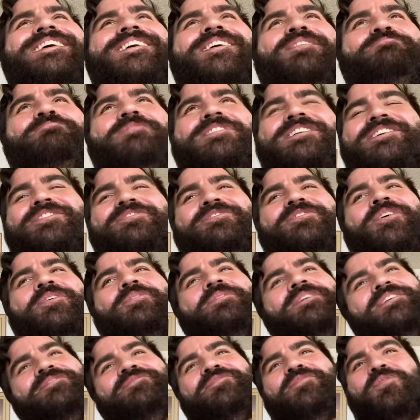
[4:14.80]
on what you're
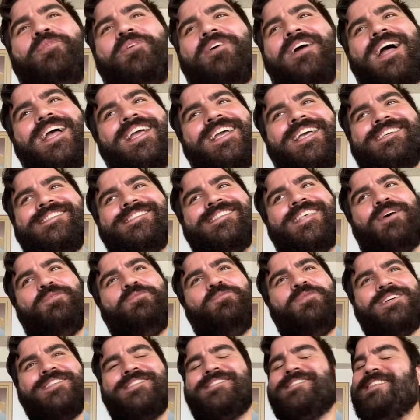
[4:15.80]
going for, I guess that
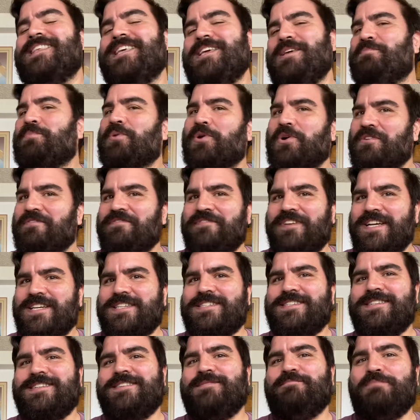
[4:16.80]
was the
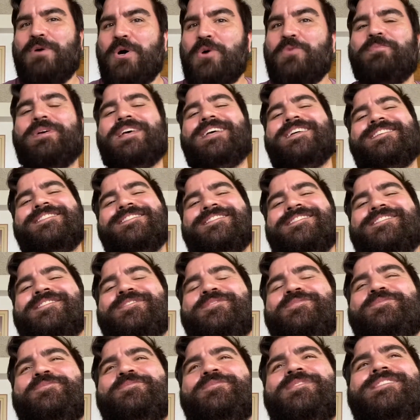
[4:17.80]
perfect moment
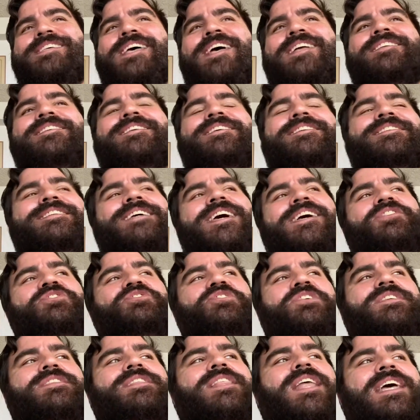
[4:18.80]
to set an
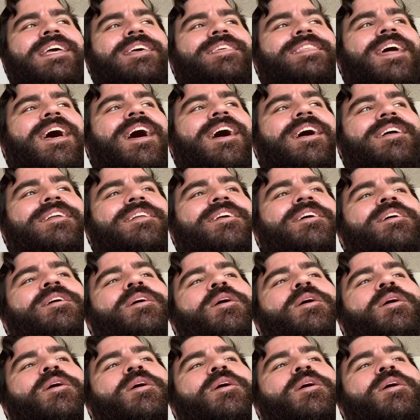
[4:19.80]
intention like that.